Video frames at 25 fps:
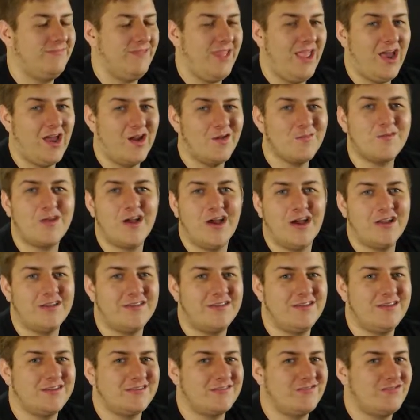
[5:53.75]
Out of
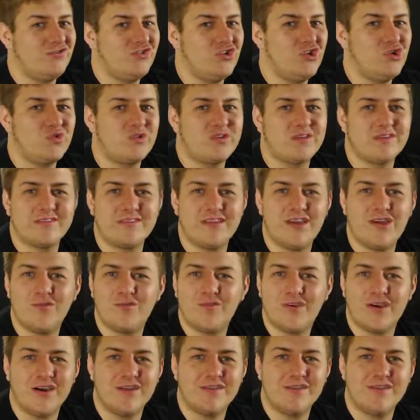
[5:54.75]
context joke is out of
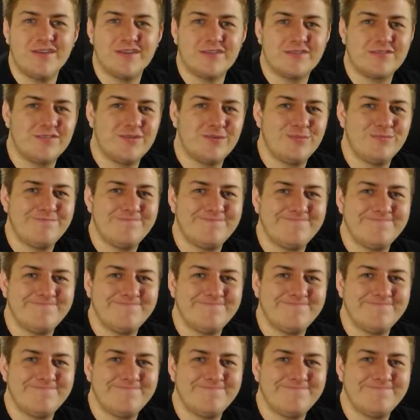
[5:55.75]
context.